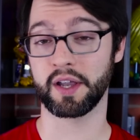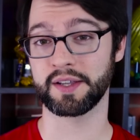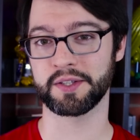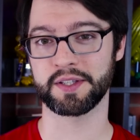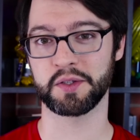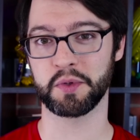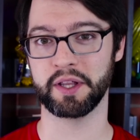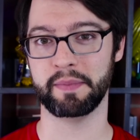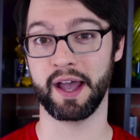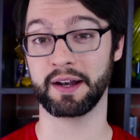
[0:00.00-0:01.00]
Okay, so this is
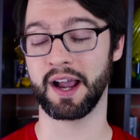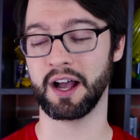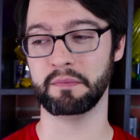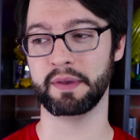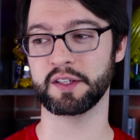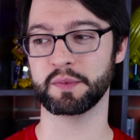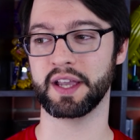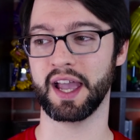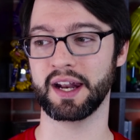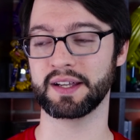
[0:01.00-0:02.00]
really bad. Column-based
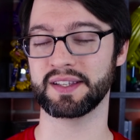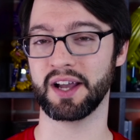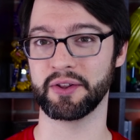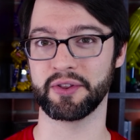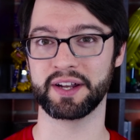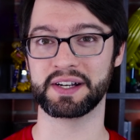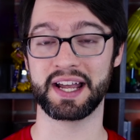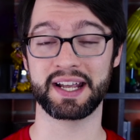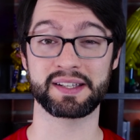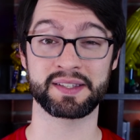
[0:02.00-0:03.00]
mechanics, other than
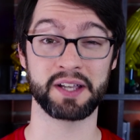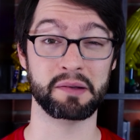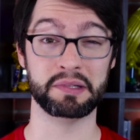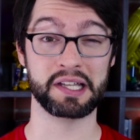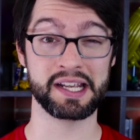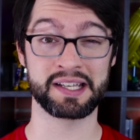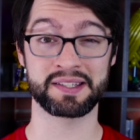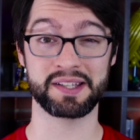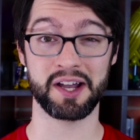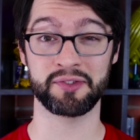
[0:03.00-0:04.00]
like some Link
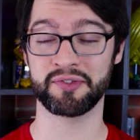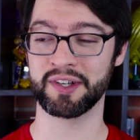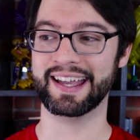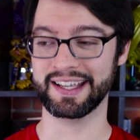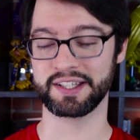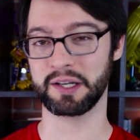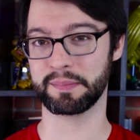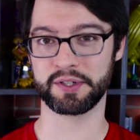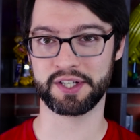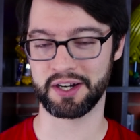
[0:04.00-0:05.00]
stuff, isn't
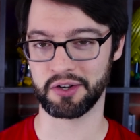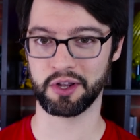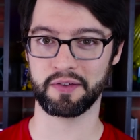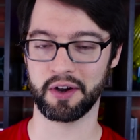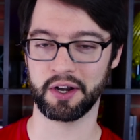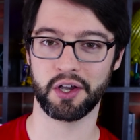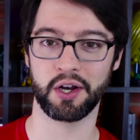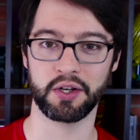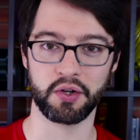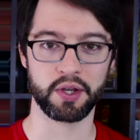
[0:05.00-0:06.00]
particularly very good
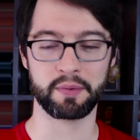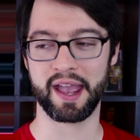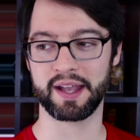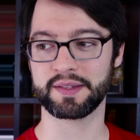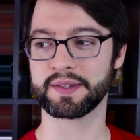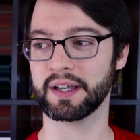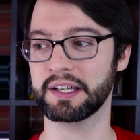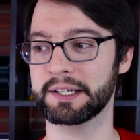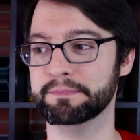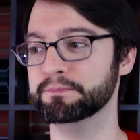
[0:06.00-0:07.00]
in Yu-Gi-Oh! Man's.
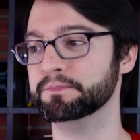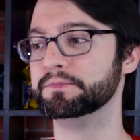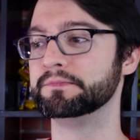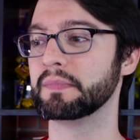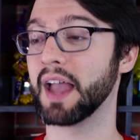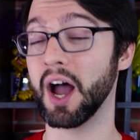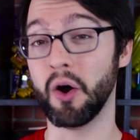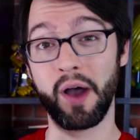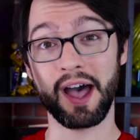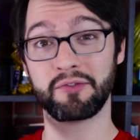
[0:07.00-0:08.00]
Um,
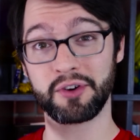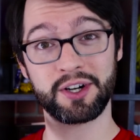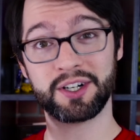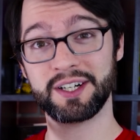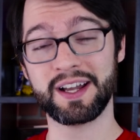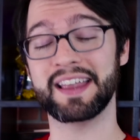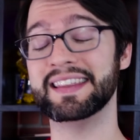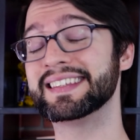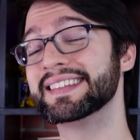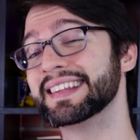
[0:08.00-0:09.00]
however,
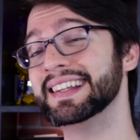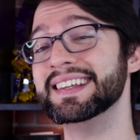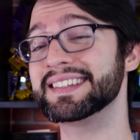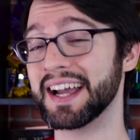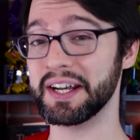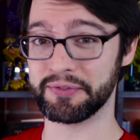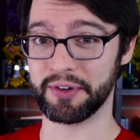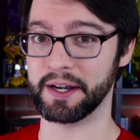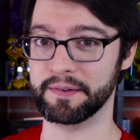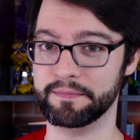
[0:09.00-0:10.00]
this is at least kind of
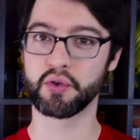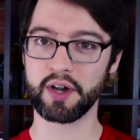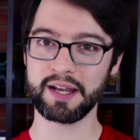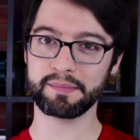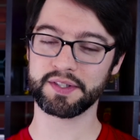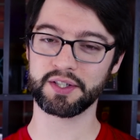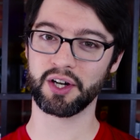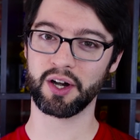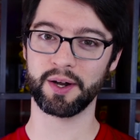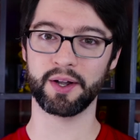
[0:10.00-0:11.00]
fun. Dream
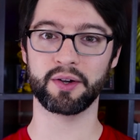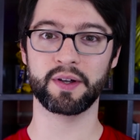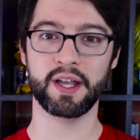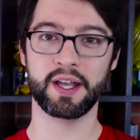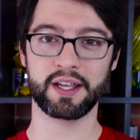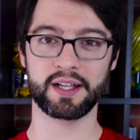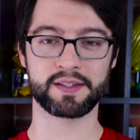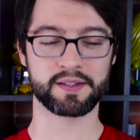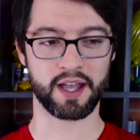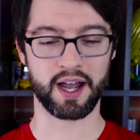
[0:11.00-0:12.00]
scenario,
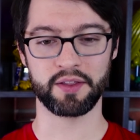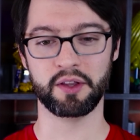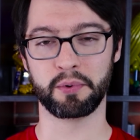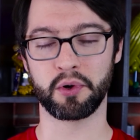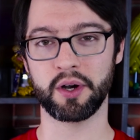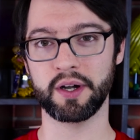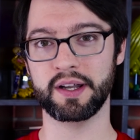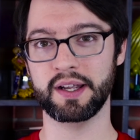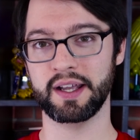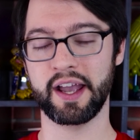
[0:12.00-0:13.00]
it's on the board
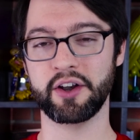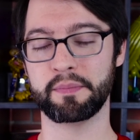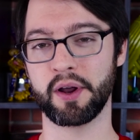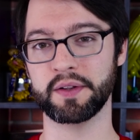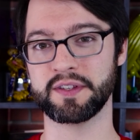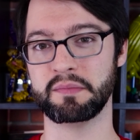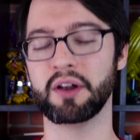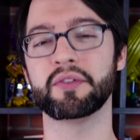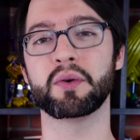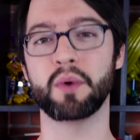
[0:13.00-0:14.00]
and your opponent's in the middle
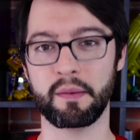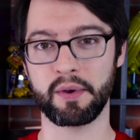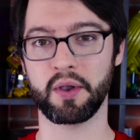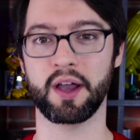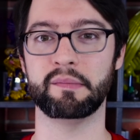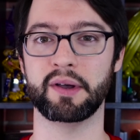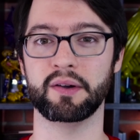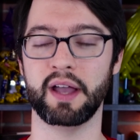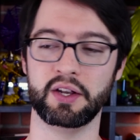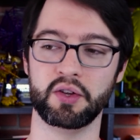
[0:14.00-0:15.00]
of their wombo
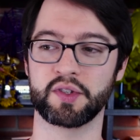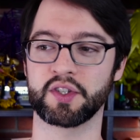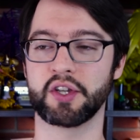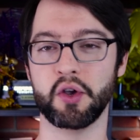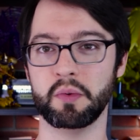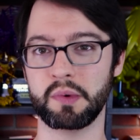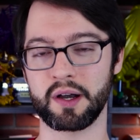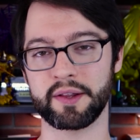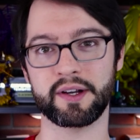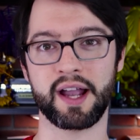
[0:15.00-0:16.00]
combo and you scoot one
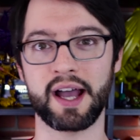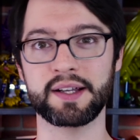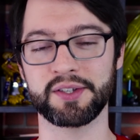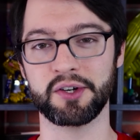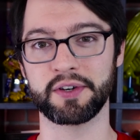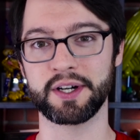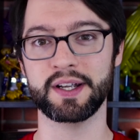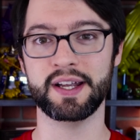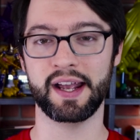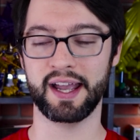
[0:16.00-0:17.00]
of their guys over
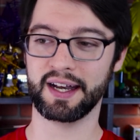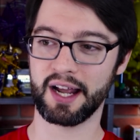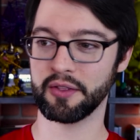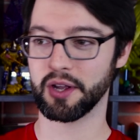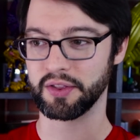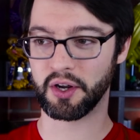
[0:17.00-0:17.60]
and now like